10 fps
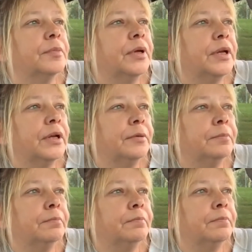But,
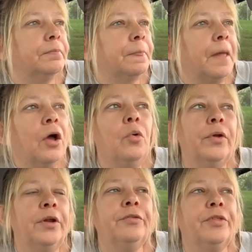um, oh,
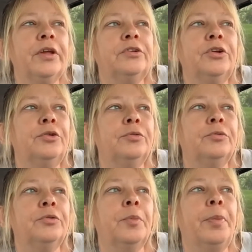another thing,
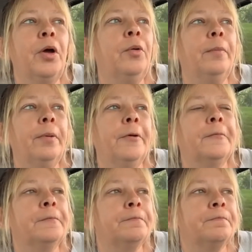too, the Pope
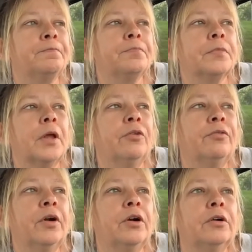
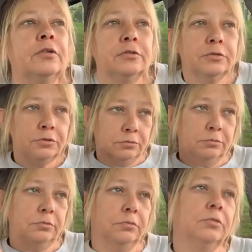over
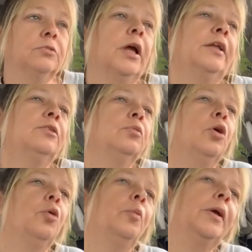at the
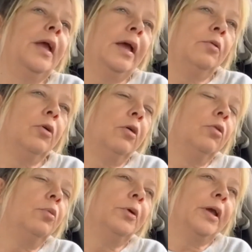Roman
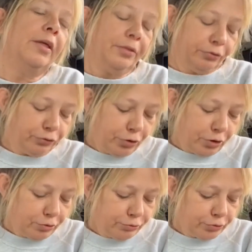Roman Catholic
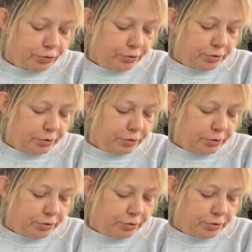Church,